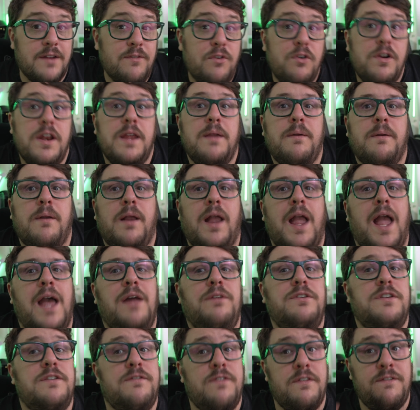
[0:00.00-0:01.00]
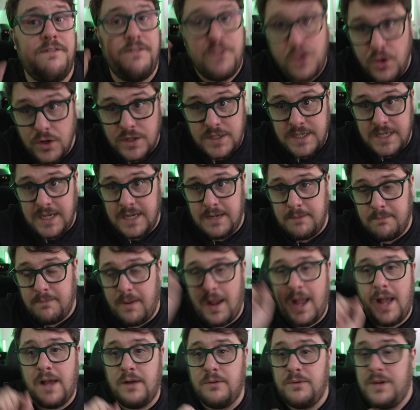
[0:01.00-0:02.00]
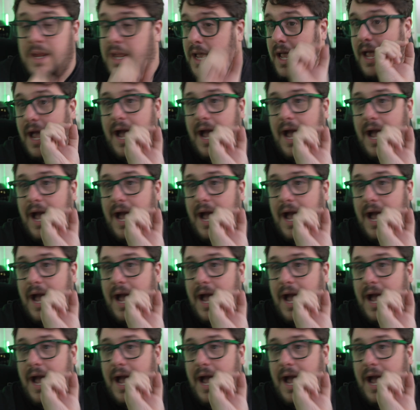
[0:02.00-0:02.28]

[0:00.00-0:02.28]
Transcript: I've already accounted for £13